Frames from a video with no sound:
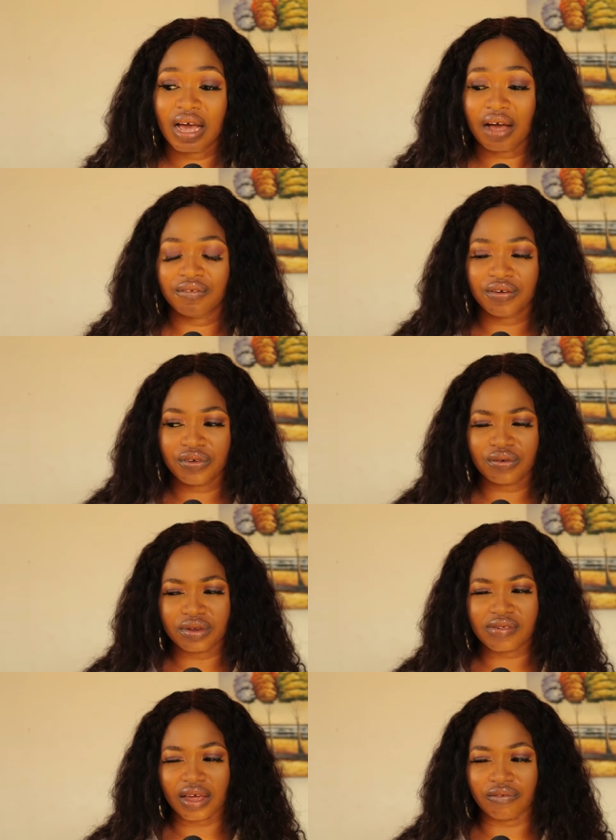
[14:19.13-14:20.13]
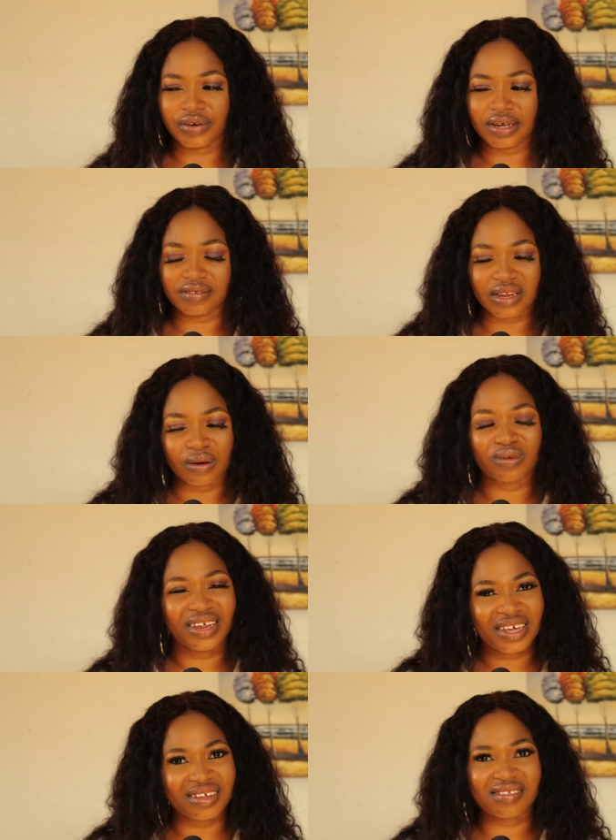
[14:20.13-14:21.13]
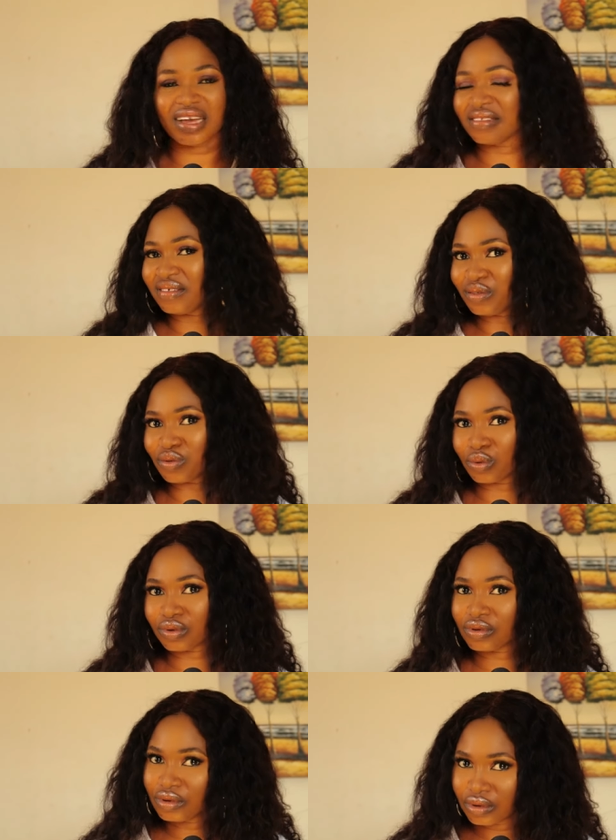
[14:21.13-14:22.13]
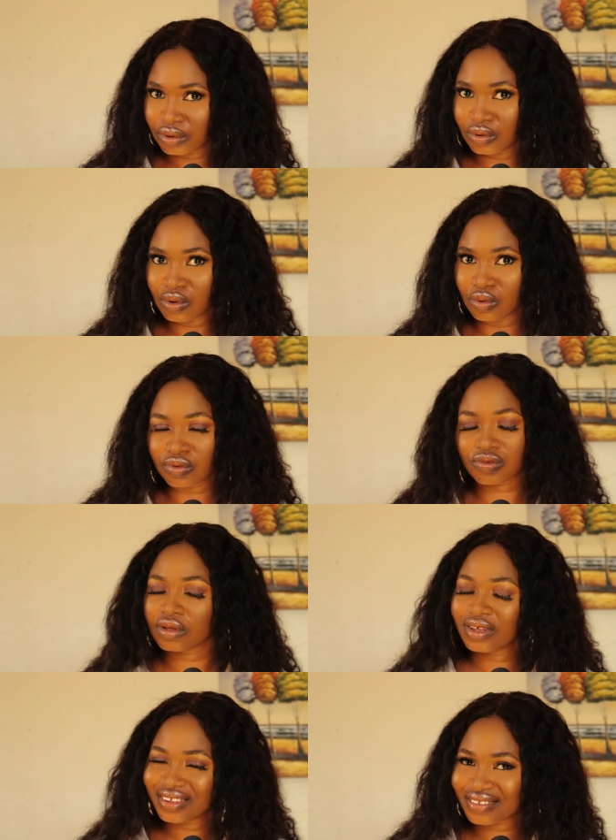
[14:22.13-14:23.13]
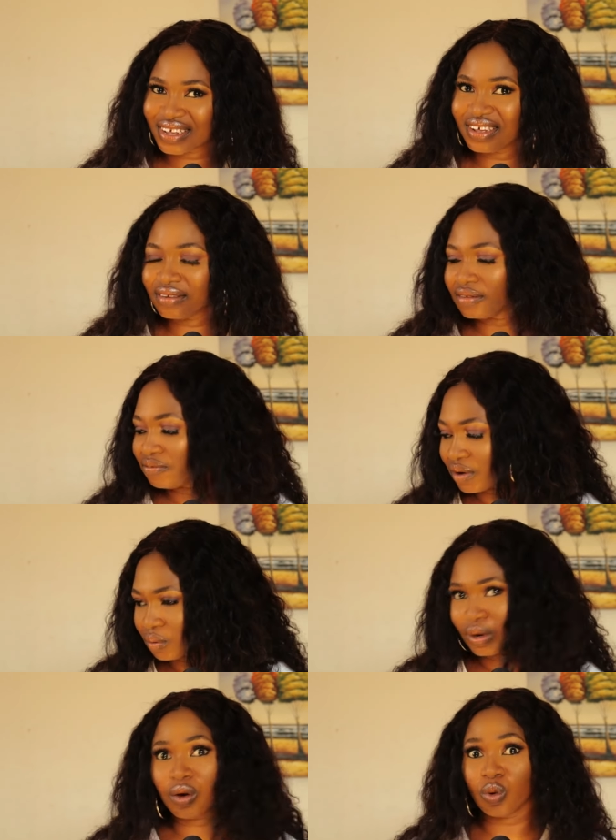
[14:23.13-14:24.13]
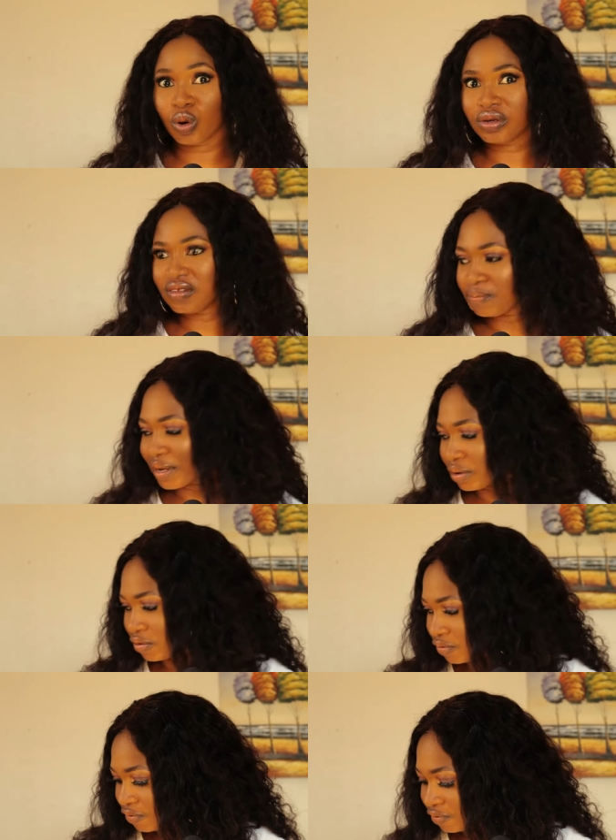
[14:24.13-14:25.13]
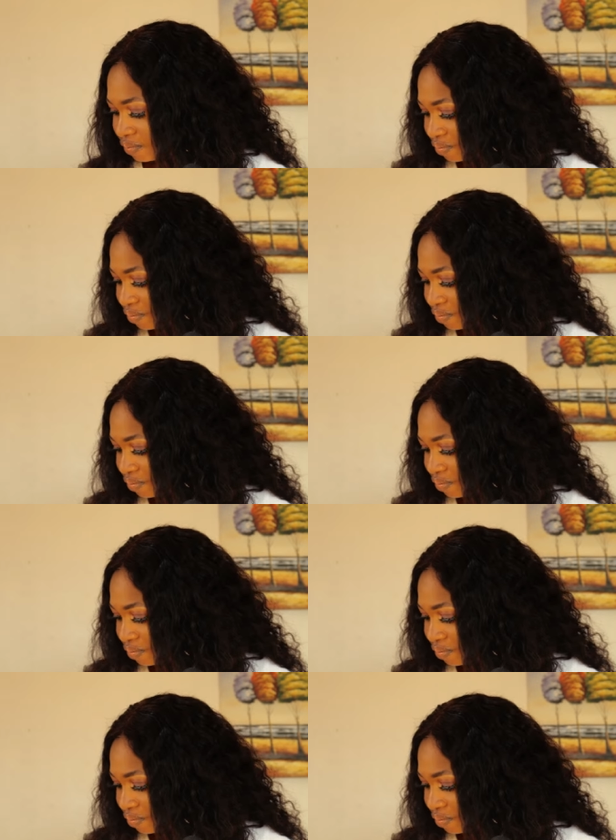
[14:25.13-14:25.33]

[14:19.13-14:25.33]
I've given you this advice now. Take it as insult. You lose. Take it. If I will, I'll cut this part off.